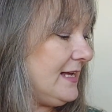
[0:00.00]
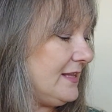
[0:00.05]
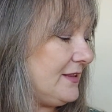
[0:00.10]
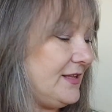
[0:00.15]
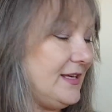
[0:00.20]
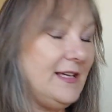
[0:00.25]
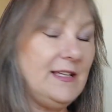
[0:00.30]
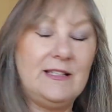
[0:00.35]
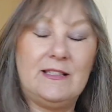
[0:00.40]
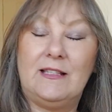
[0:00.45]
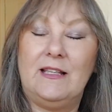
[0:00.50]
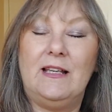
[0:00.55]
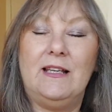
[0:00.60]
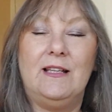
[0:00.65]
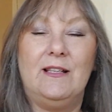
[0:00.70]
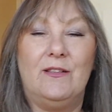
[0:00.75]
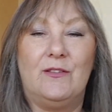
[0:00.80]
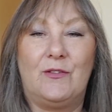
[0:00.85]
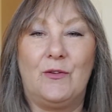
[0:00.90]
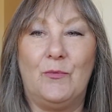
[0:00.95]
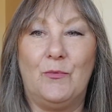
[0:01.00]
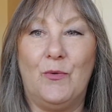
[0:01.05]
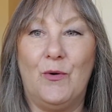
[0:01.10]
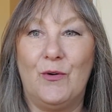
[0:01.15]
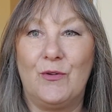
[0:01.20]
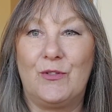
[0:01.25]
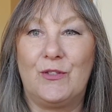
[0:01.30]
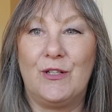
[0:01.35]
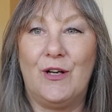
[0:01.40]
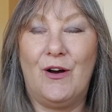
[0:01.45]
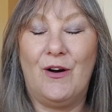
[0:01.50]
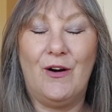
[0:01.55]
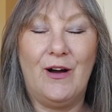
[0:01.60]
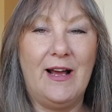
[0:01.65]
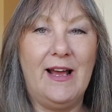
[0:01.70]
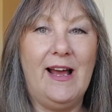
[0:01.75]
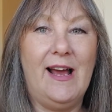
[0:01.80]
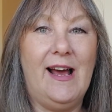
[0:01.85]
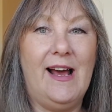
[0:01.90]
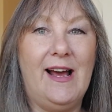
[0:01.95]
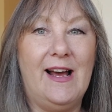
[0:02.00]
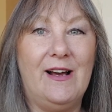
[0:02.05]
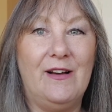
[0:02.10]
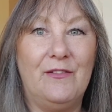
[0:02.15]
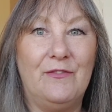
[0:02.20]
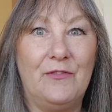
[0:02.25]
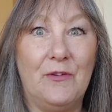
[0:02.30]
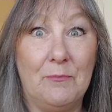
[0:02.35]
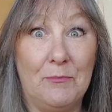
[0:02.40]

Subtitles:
this is what I have